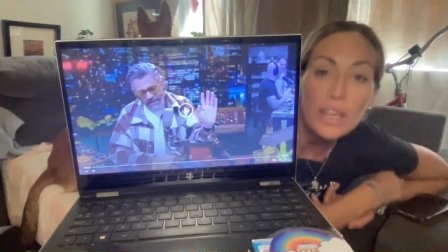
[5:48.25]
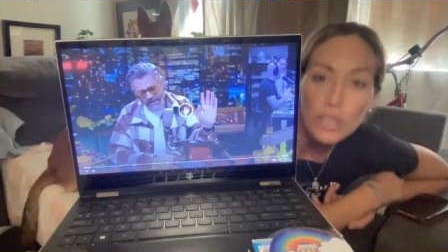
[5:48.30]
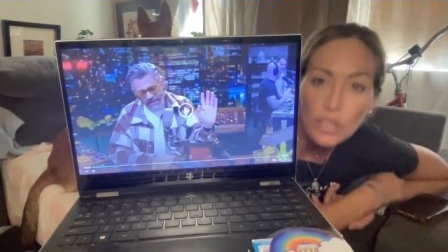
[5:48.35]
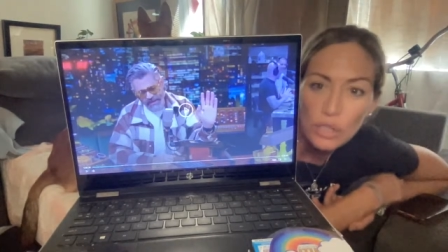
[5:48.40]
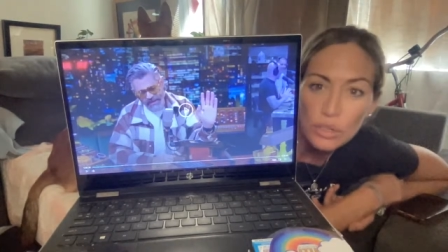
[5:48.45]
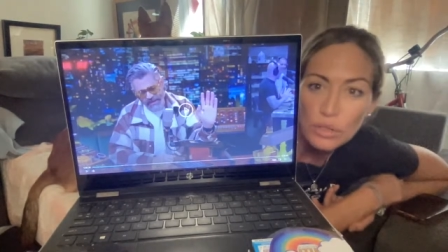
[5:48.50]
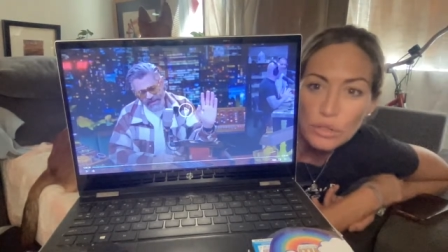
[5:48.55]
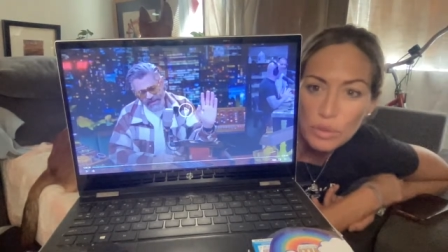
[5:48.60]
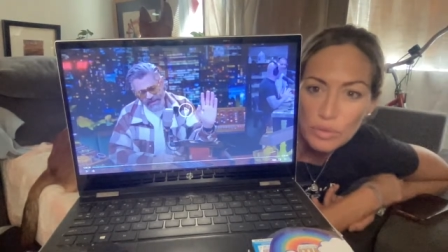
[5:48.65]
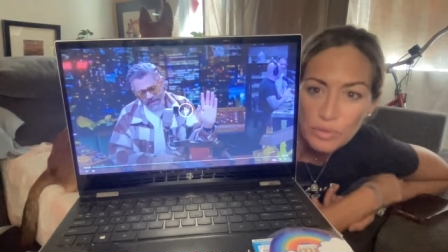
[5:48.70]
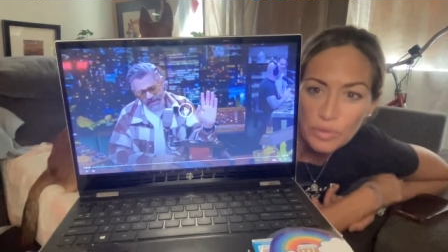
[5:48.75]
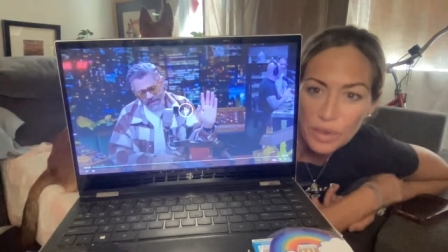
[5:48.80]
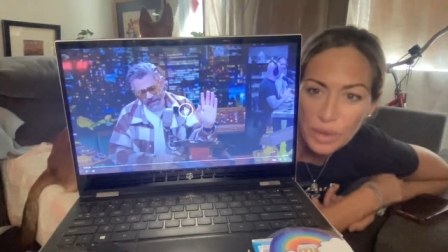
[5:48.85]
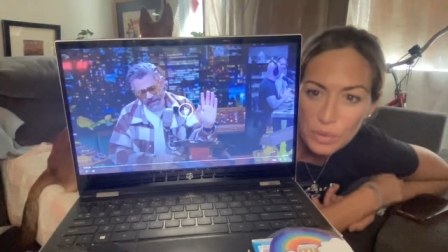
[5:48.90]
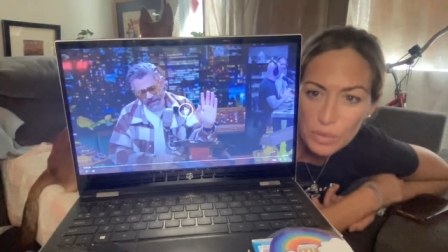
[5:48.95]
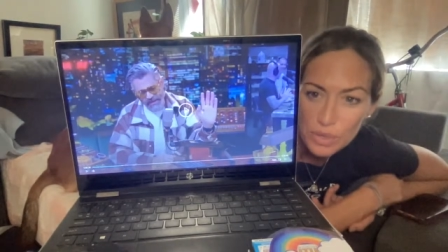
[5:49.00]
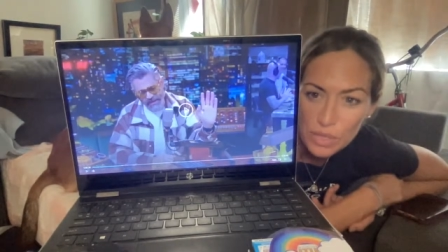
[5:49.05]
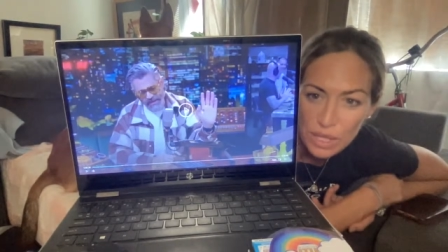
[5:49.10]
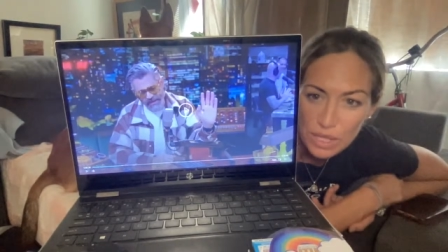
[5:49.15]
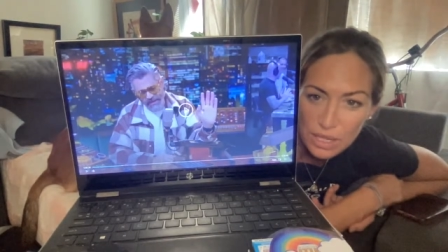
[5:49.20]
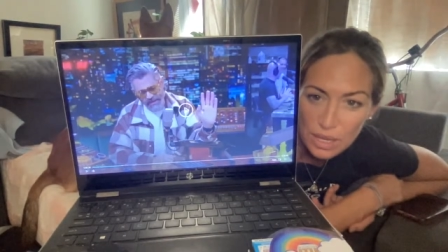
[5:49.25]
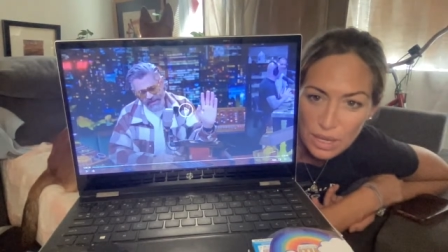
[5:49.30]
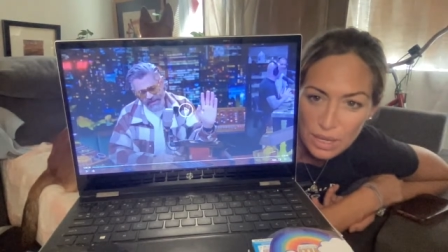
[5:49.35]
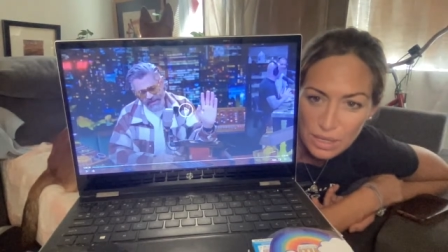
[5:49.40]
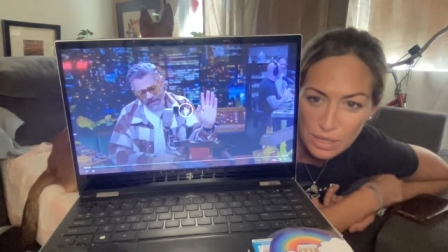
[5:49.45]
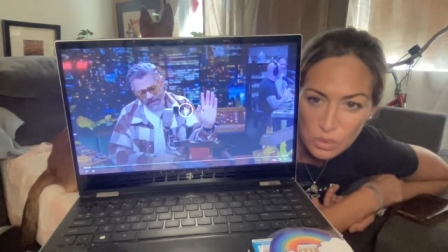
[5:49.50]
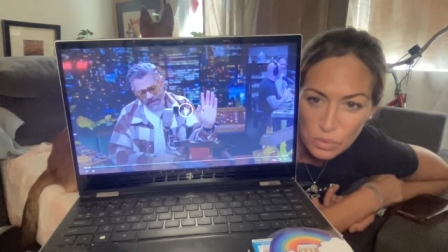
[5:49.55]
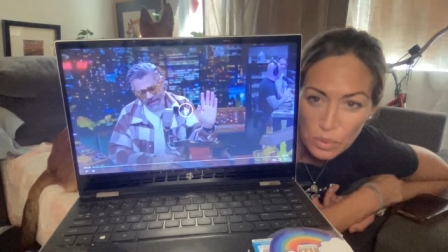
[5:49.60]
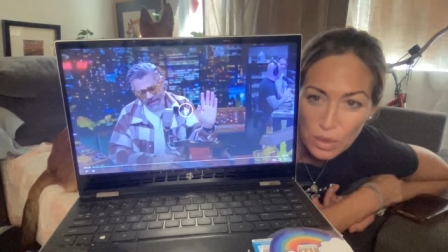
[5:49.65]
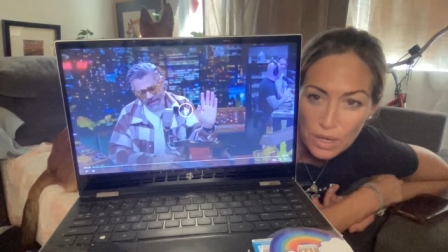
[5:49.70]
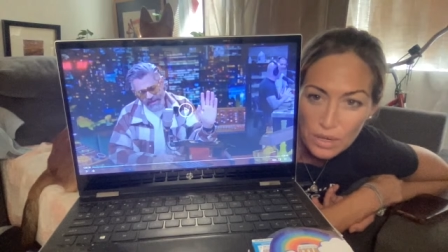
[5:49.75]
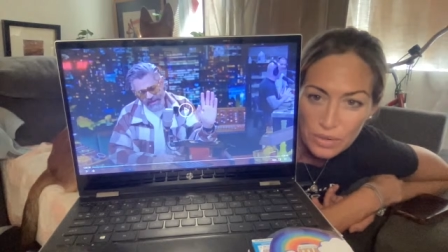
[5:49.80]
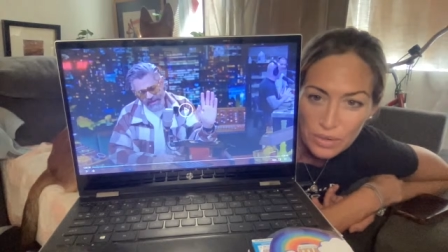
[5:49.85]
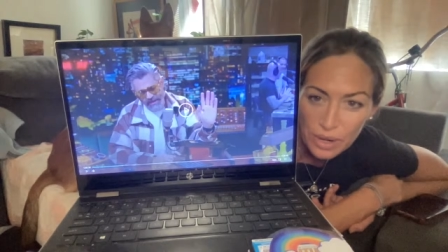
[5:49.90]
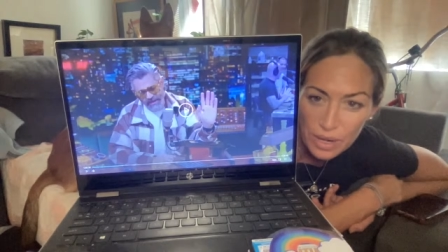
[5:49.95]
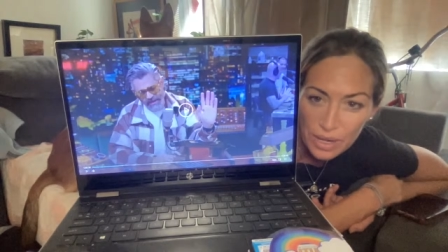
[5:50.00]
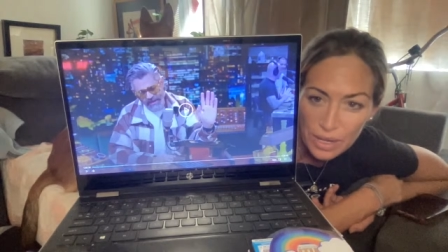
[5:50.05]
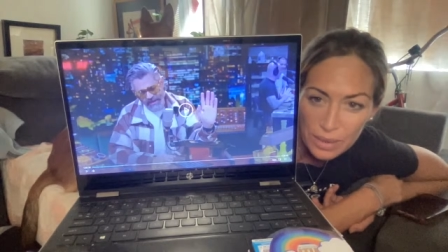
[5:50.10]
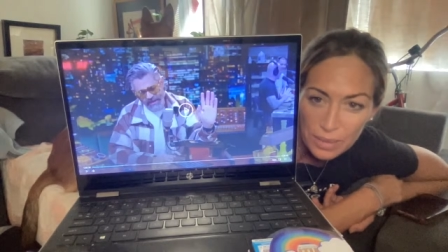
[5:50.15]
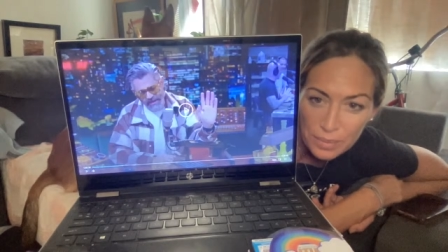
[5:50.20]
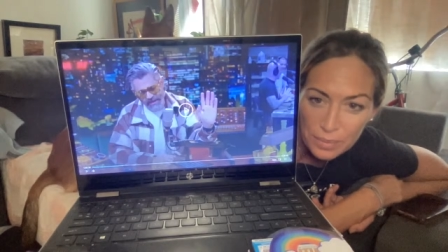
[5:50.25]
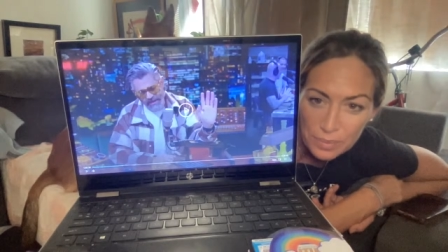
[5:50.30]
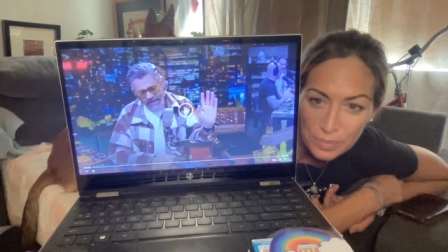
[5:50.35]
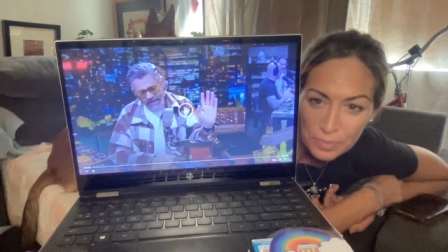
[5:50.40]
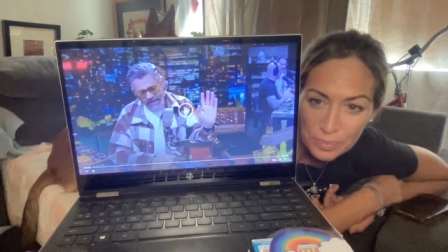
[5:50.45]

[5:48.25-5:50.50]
You know, Sophia was the youngest one, right?